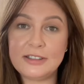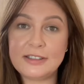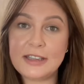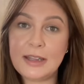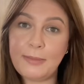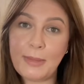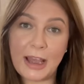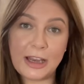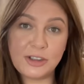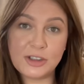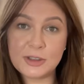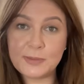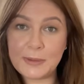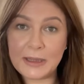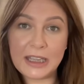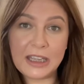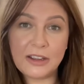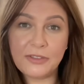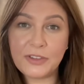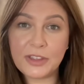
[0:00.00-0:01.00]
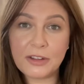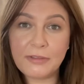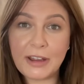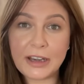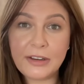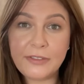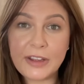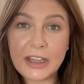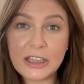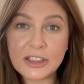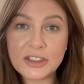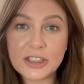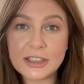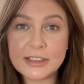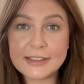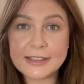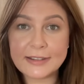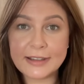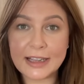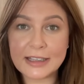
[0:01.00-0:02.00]
They might just be here for the
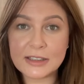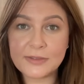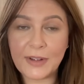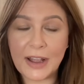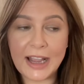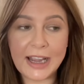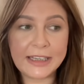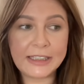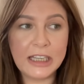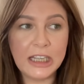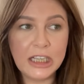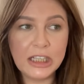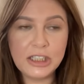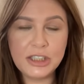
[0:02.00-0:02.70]
renovations, and that's fine.